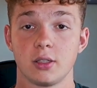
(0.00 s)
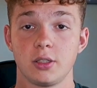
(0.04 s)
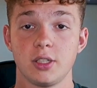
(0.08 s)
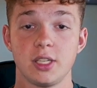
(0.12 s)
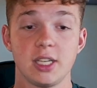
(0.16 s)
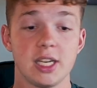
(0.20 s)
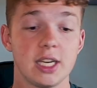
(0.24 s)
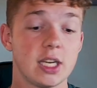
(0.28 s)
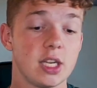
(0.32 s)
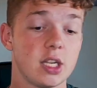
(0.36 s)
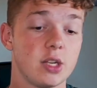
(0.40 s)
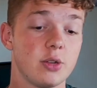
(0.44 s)
You
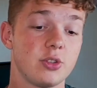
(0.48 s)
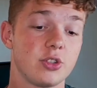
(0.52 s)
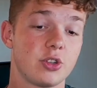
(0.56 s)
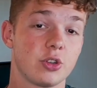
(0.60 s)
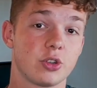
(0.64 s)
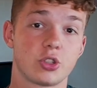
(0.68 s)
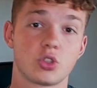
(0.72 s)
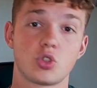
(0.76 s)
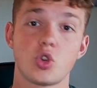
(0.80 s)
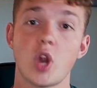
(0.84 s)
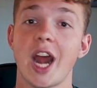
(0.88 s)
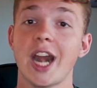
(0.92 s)
need to use your
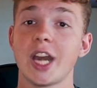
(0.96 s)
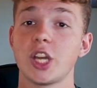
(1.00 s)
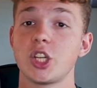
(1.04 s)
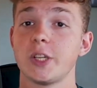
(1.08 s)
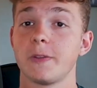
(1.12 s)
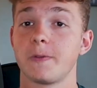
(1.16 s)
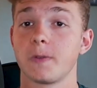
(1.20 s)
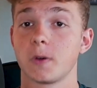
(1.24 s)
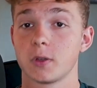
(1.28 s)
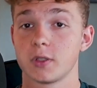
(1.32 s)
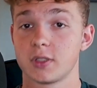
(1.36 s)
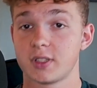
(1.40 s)
strategy
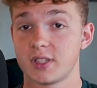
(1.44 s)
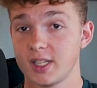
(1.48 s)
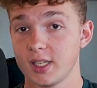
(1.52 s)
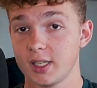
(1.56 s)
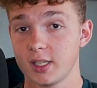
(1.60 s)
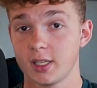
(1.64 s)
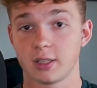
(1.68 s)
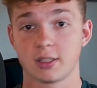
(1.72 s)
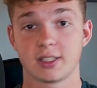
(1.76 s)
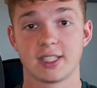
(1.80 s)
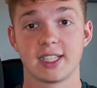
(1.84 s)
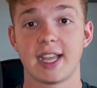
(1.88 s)
first
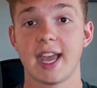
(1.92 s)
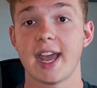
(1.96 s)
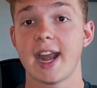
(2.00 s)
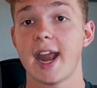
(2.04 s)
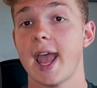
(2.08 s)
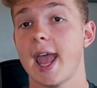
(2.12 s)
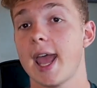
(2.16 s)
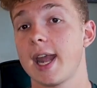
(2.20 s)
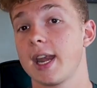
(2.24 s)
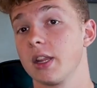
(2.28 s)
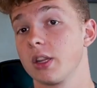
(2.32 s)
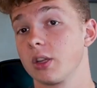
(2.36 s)
thinking to get
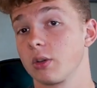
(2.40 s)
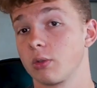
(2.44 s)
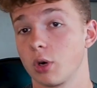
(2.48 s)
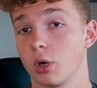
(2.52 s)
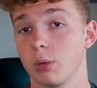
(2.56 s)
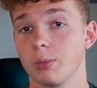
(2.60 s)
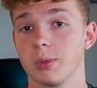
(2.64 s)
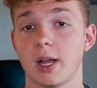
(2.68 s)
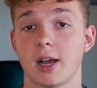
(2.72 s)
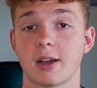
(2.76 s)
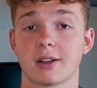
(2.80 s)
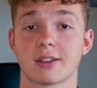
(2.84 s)
ahead in the
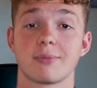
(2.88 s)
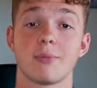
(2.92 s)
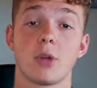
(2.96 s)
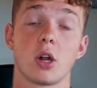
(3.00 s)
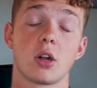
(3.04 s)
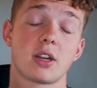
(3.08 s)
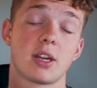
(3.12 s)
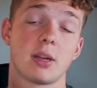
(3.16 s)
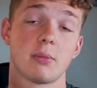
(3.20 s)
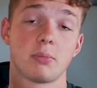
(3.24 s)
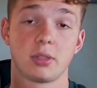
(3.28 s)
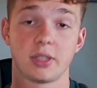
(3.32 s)
Roblox
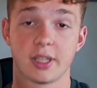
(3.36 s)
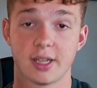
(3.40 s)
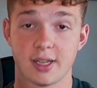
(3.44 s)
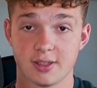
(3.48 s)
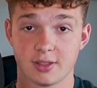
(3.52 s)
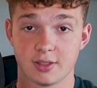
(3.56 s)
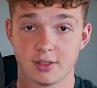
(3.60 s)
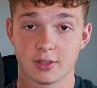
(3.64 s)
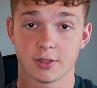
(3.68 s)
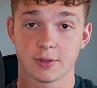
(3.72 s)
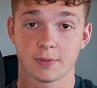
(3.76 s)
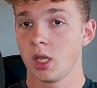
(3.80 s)

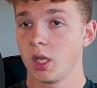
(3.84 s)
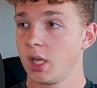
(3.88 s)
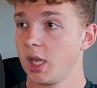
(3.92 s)
marketplace.